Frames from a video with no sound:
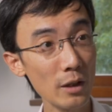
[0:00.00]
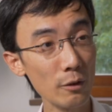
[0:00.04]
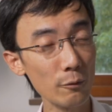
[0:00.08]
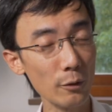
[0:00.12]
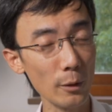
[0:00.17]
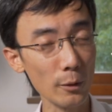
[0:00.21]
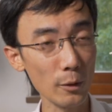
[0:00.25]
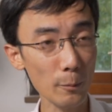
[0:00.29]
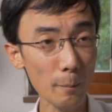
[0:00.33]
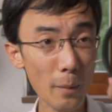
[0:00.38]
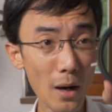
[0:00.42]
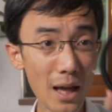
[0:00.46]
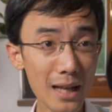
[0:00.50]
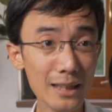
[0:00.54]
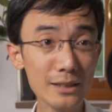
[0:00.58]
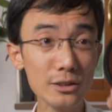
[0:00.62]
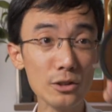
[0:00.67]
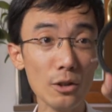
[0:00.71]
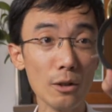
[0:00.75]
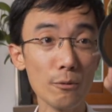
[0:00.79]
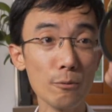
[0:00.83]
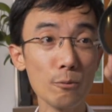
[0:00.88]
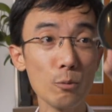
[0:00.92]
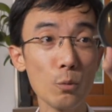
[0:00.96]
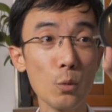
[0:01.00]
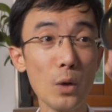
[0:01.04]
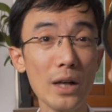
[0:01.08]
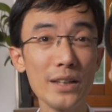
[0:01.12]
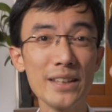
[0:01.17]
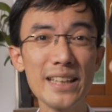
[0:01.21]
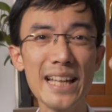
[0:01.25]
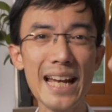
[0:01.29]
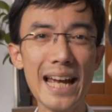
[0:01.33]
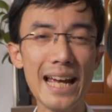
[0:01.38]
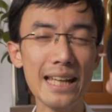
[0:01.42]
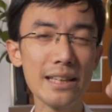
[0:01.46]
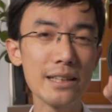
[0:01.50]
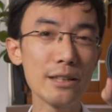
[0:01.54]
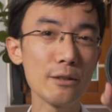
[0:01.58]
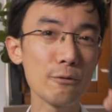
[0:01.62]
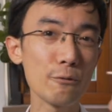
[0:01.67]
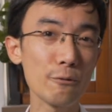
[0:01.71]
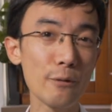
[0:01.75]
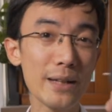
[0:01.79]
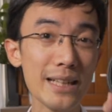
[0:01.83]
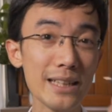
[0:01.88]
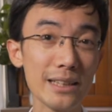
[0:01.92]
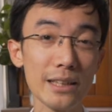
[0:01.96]
For the price of one ND
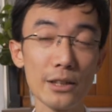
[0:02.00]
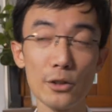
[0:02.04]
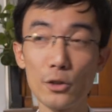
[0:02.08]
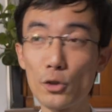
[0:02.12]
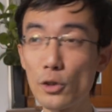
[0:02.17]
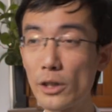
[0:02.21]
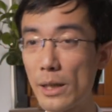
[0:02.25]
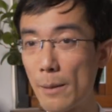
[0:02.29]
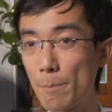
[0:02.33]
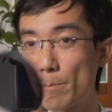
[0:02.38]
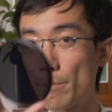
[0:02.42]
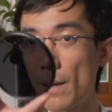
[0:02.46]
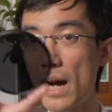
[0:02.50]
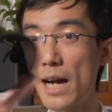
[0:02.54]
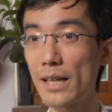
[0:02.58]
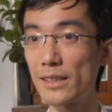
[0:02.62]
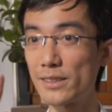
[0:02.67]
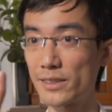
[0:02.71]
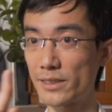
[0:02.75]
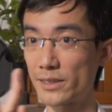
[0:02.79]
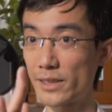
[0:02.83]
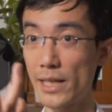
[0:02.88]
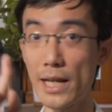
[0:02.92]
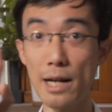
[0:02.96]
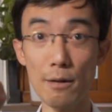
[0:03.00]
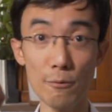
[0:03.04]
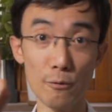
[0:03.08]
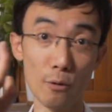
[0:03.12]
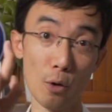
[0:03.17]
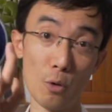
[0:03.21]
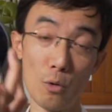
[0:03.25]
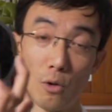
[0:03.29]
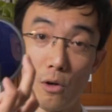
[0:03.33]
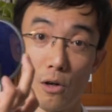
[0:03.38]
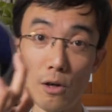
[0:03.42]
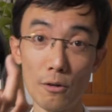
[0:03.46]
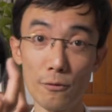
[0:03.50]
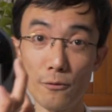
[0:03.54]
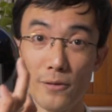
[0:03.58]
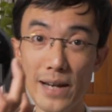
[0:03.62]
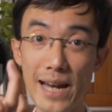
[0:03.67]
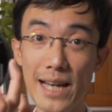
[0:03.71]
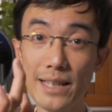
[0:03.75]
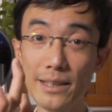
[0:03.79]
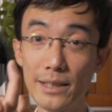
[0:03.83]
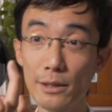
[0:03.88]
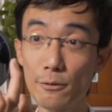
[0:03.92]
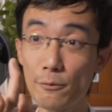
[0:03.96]
fader, you can buy several of
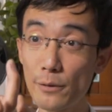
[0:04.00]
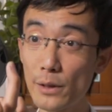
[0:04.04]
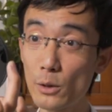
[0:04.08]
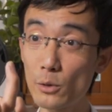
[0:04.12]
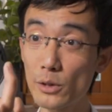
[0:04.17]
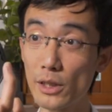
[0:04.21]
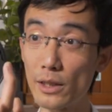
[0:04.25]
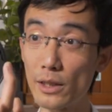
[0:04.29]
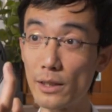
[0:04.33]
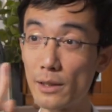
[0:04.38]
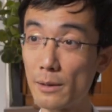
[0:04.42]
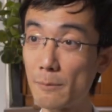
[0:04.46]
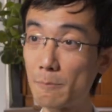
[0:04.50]
ND filter